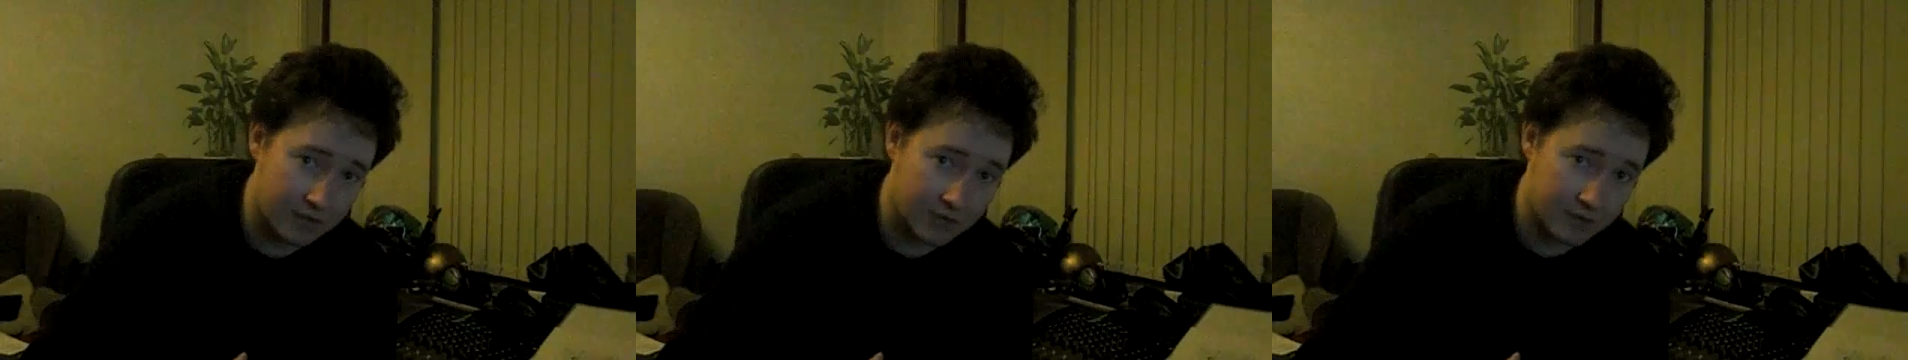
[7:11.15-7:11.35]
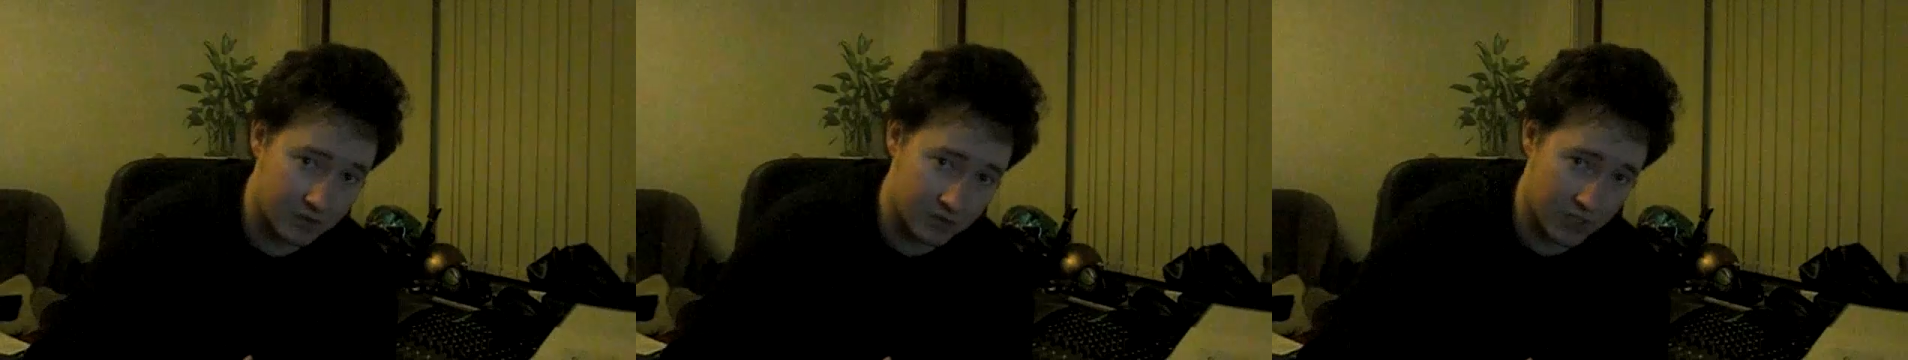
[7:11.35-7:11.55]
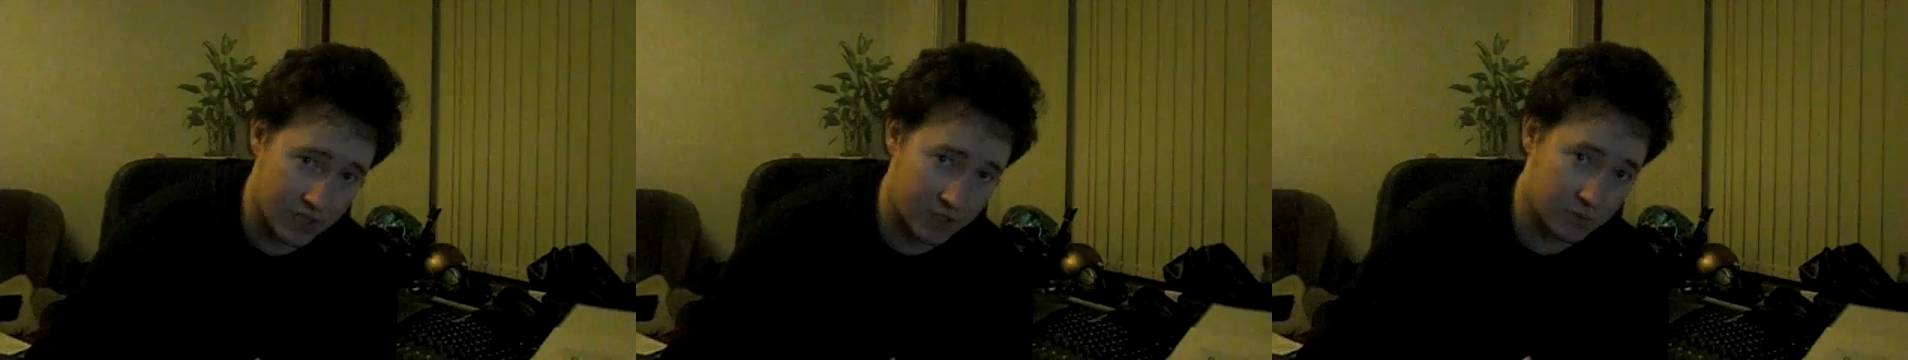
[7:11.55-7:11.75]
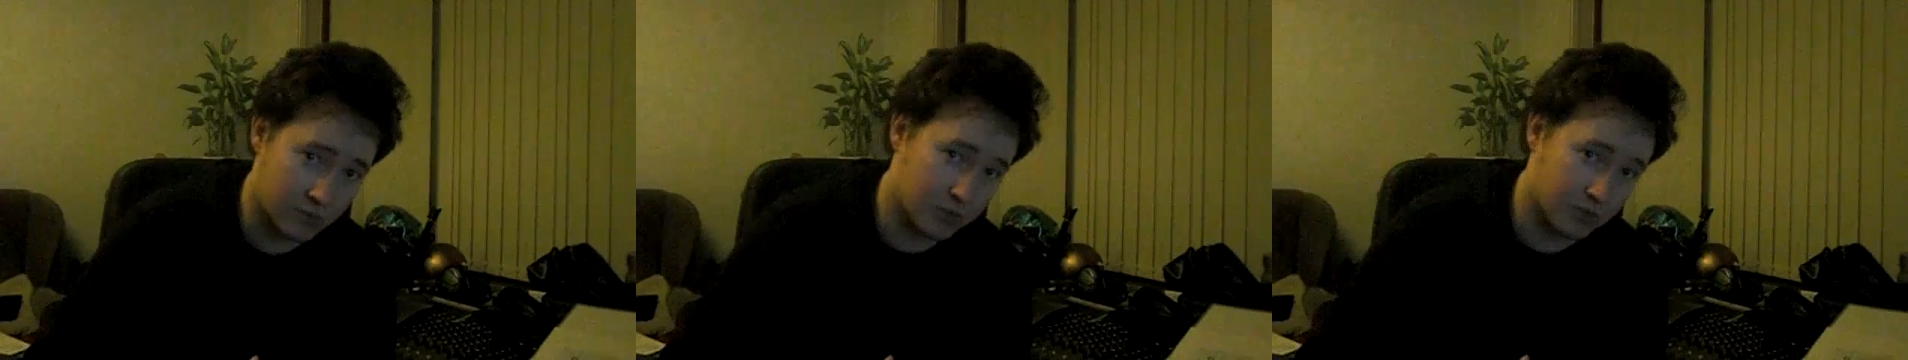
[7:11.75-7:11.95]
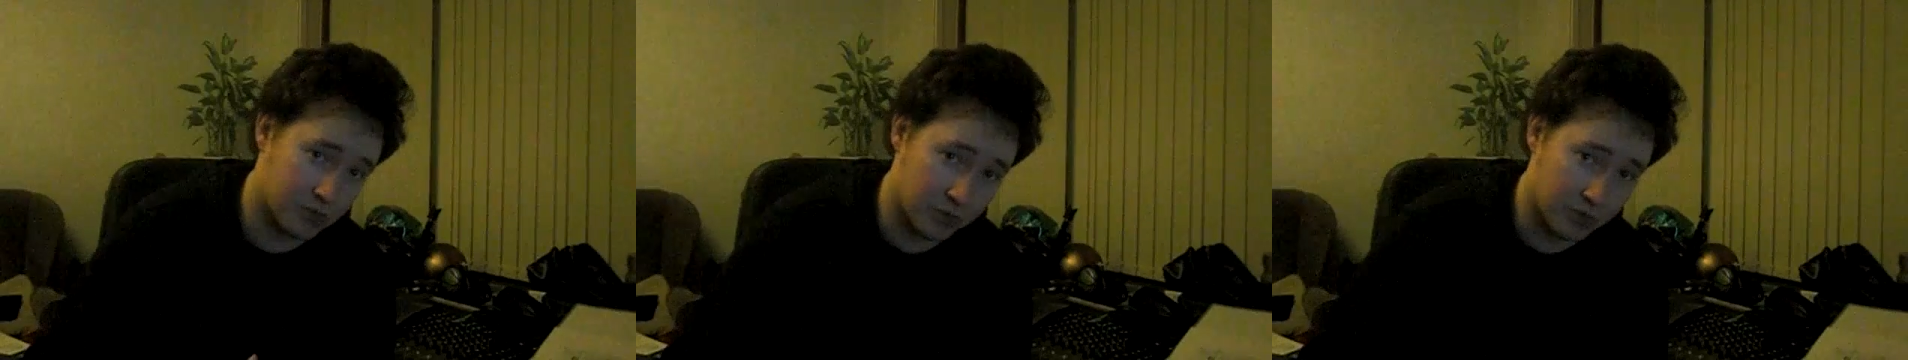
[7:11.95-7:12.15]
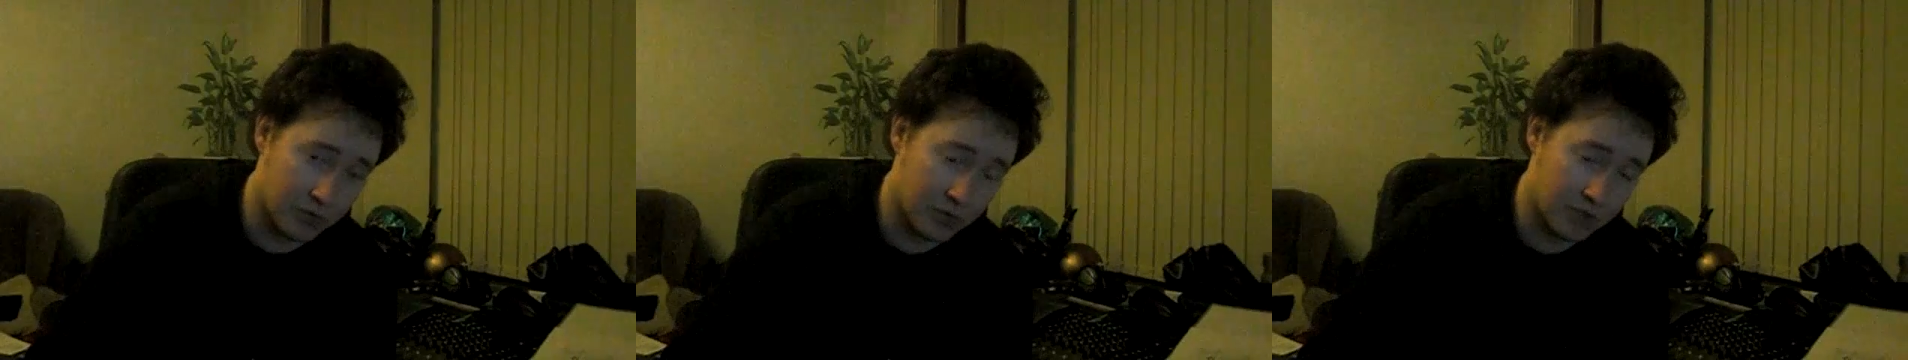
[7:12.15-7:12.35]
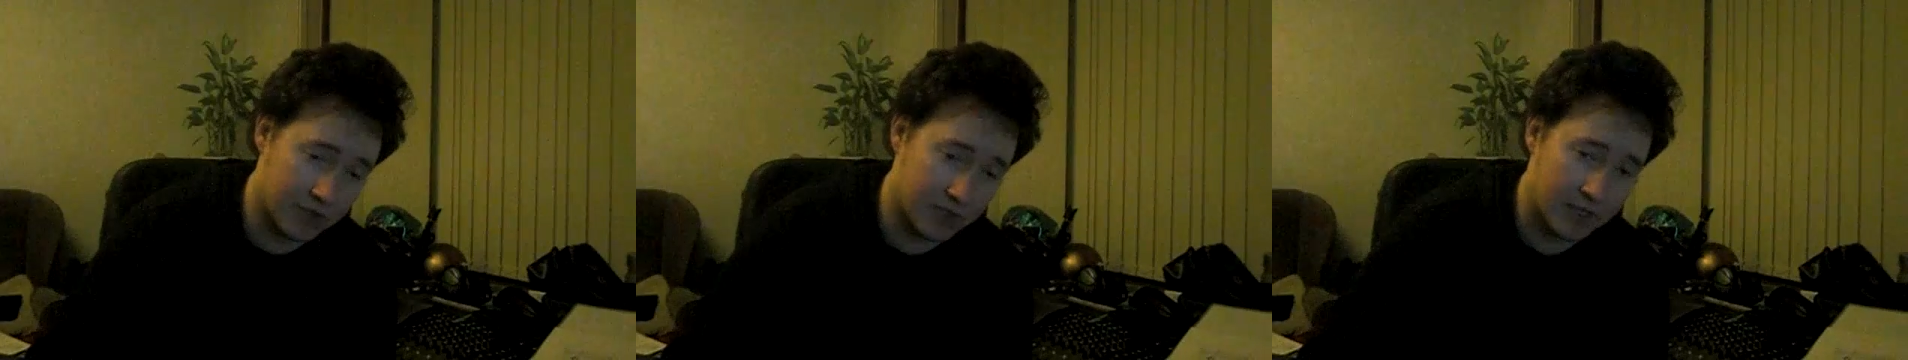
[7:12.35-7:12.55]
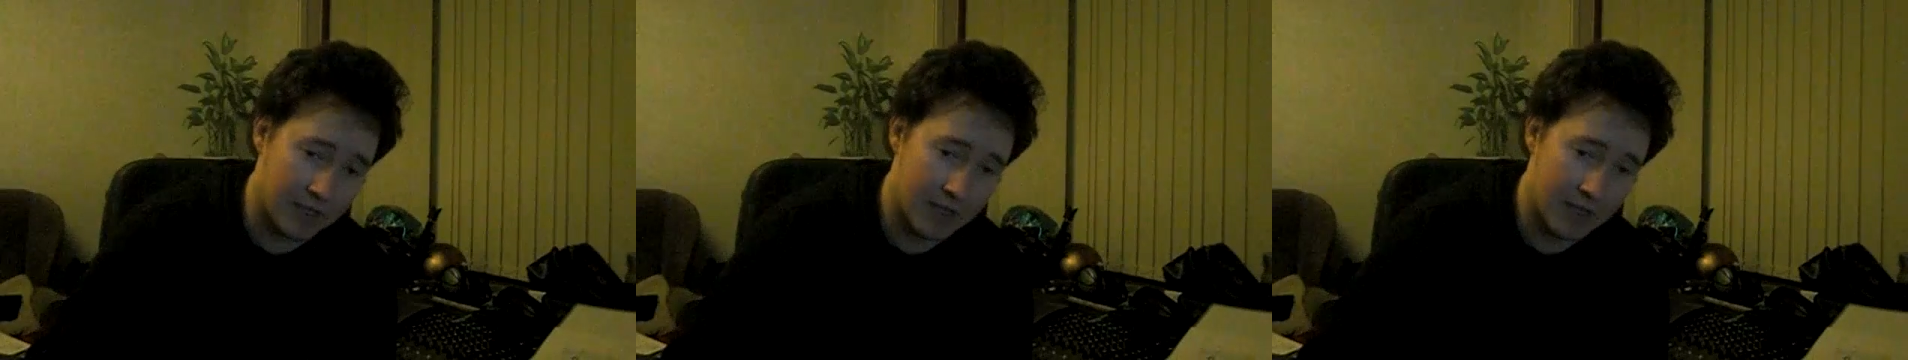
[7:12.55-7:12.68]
to change what you're doing.